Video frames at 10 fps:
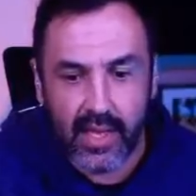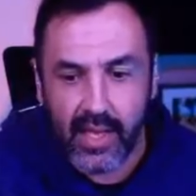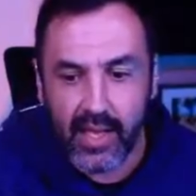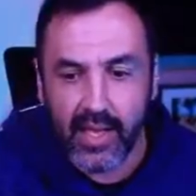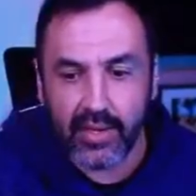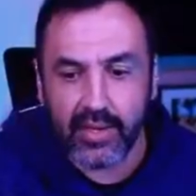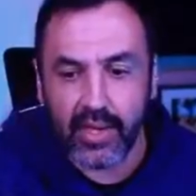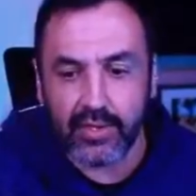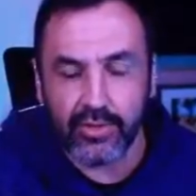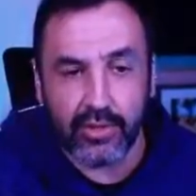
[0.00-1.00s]
and you
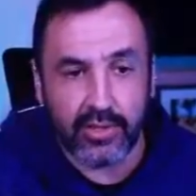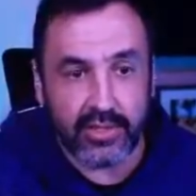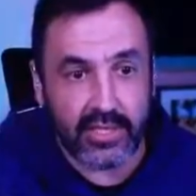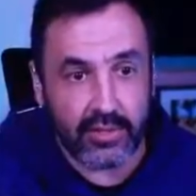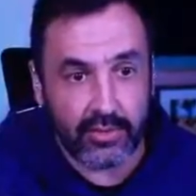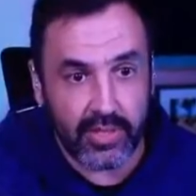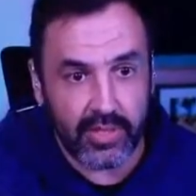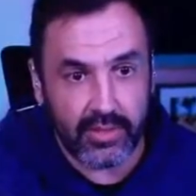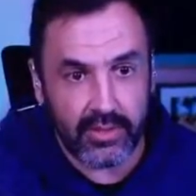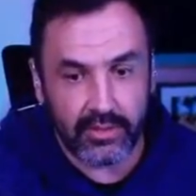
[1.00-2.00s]
can control the
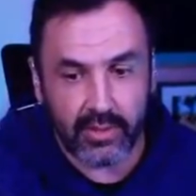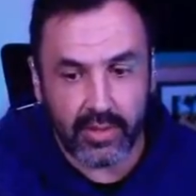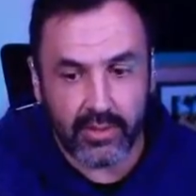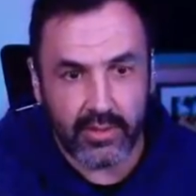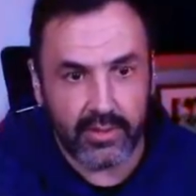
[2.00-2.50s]
saturation as well.